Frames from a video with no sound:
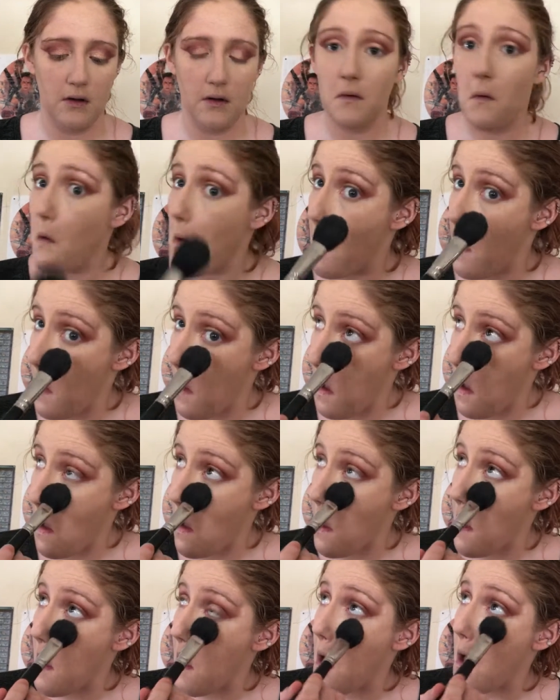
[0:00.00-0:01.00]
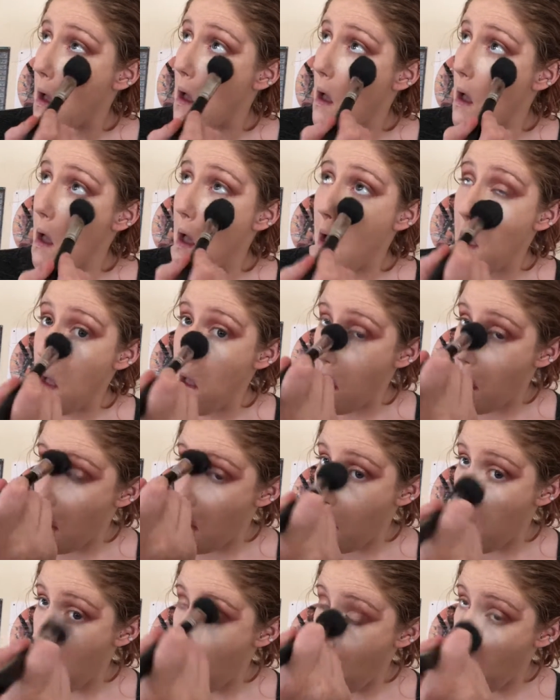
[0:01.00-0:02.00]
Since I'm not using a cream
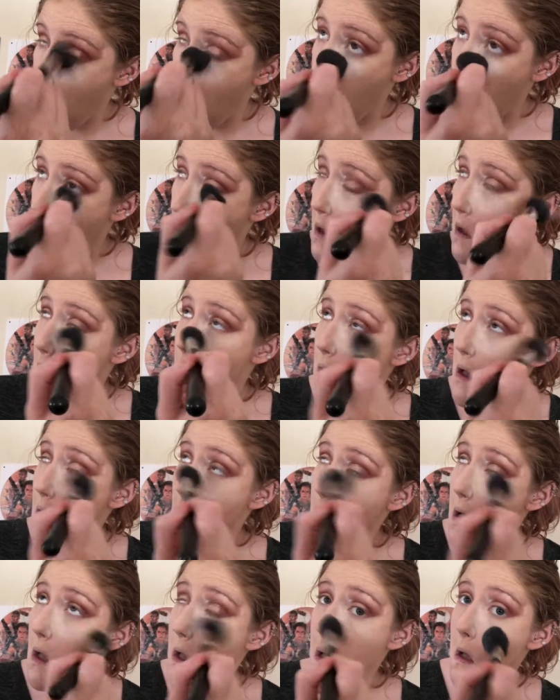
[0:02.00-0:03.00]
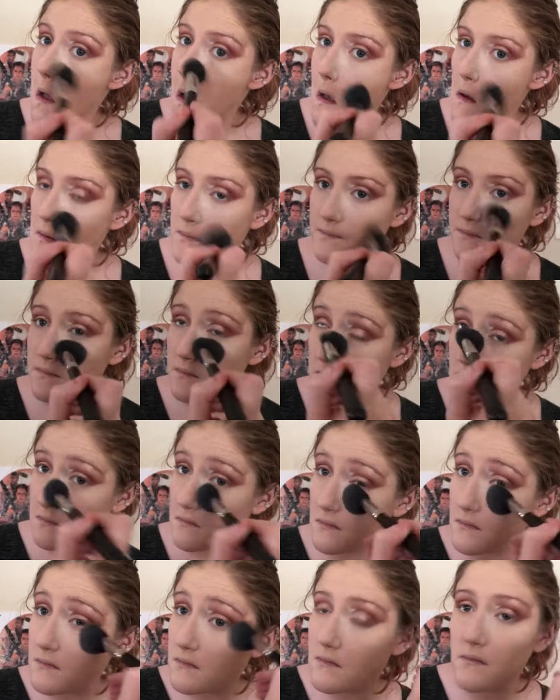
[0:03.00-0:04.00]
contour, I go ahead
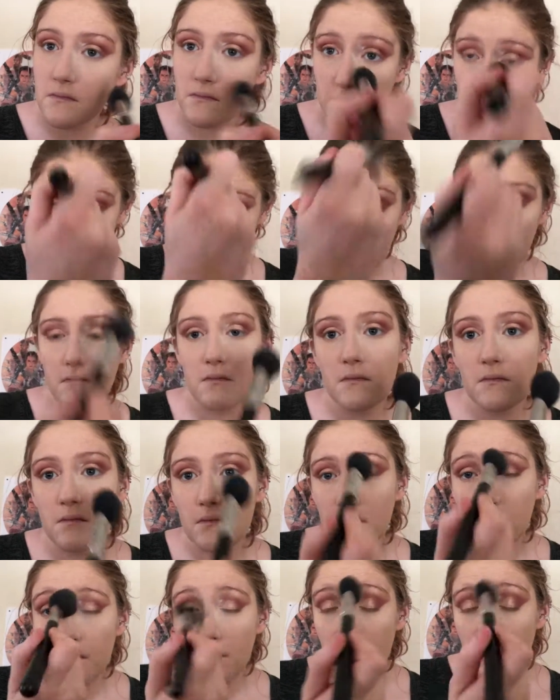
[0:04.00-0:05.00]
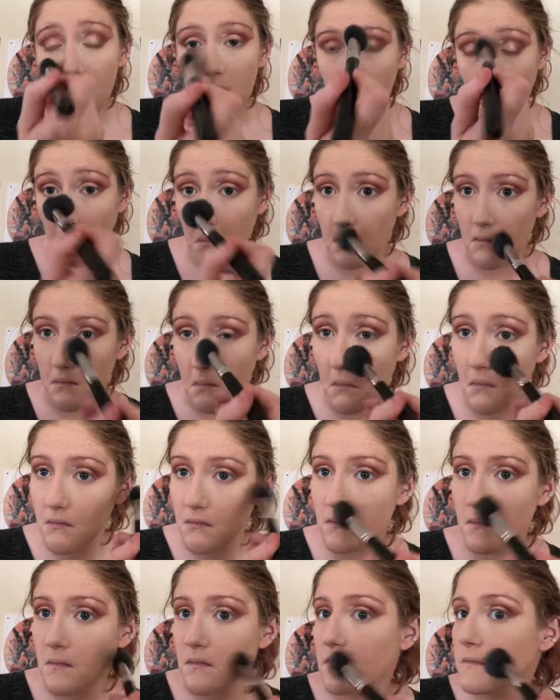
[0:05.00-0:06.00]
and just set everything with
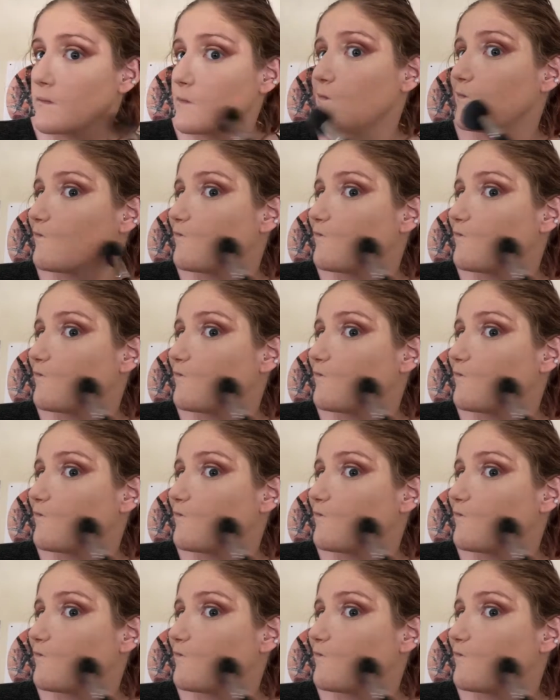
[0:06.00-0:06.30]
powder,